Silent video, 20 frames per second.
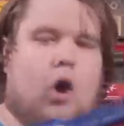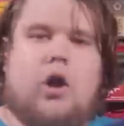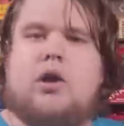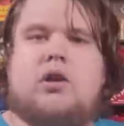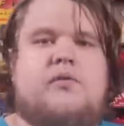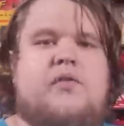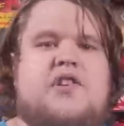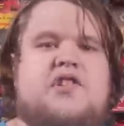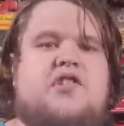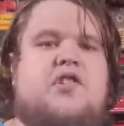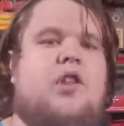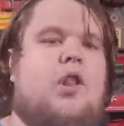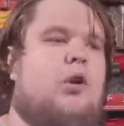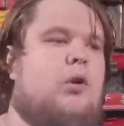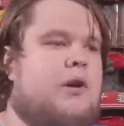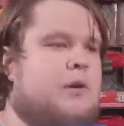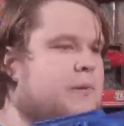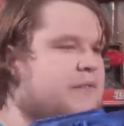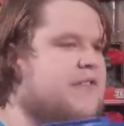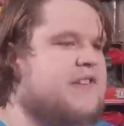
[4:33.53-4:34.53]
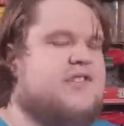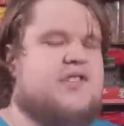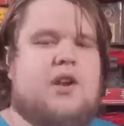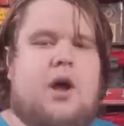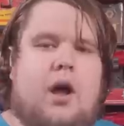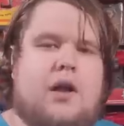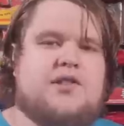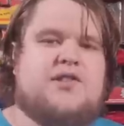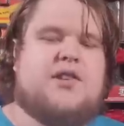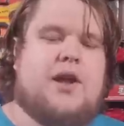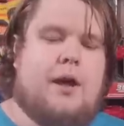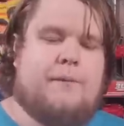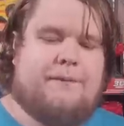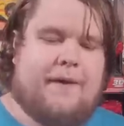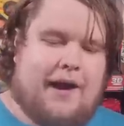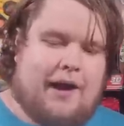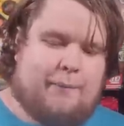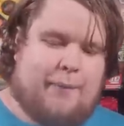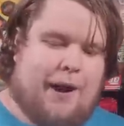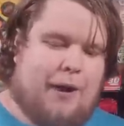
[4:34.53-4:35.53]
all of its glory with its non-stop
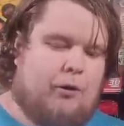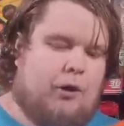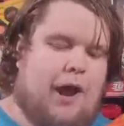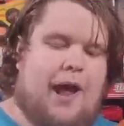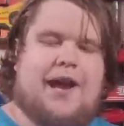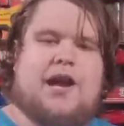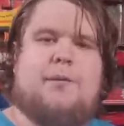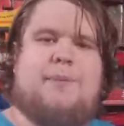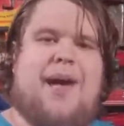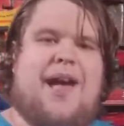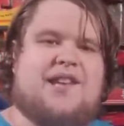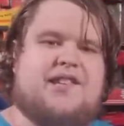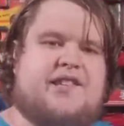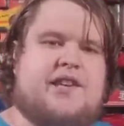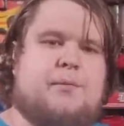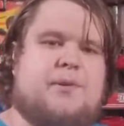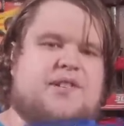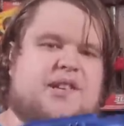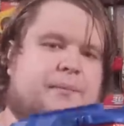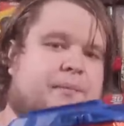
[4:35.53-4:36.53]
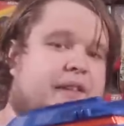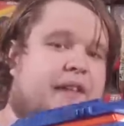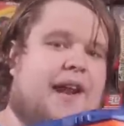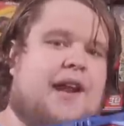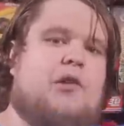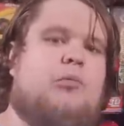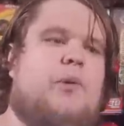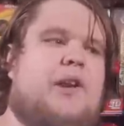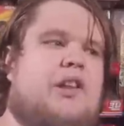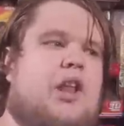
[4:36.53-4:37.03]
firepower, high capacity with something I could